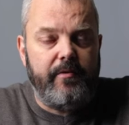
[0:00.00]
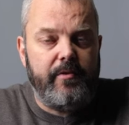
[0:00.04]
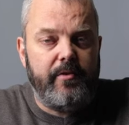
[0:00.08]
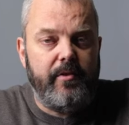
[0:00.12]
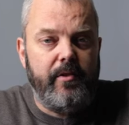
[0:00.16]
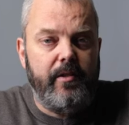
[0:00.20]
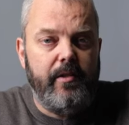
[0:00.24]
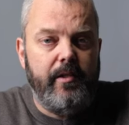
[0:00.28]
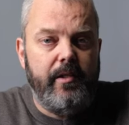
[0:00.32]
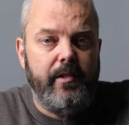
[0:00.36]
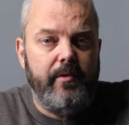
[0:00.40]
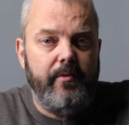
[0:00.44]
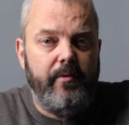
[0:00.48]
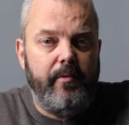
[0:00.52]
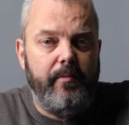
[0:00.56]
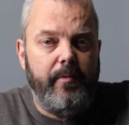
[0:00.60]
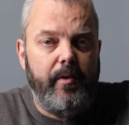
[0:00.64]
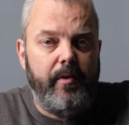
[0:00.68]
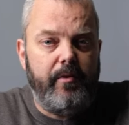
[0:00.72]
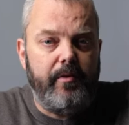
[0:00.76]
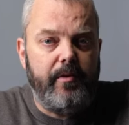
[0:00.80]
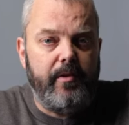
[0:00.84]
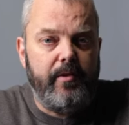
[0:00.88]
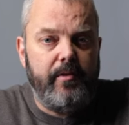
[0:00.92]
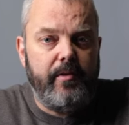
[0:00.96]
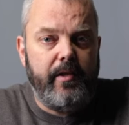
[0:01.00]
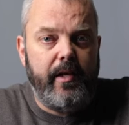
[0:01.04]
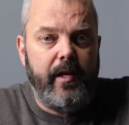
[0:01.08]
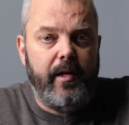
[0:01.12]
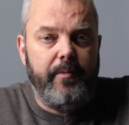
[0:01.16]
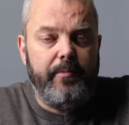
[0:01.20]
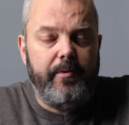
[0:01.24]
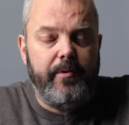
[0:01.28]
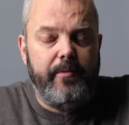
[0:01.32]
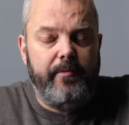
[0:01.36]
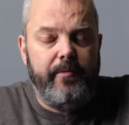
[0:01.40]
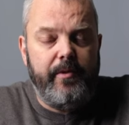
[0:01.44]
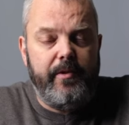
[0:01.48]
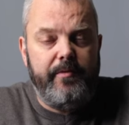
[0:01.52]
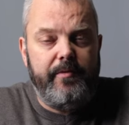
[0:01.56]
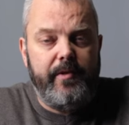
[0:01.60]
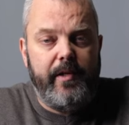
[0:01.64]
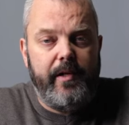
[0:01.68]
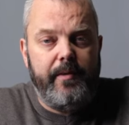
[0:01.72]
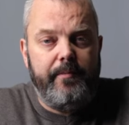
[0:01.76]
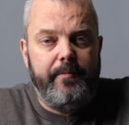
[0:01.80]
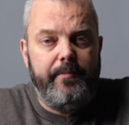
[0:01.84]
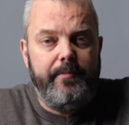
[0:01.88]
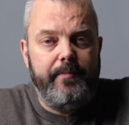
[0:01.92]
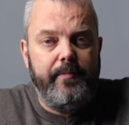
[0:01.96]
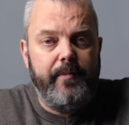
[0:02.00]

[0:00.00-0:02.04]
So you need a remote to help you with that.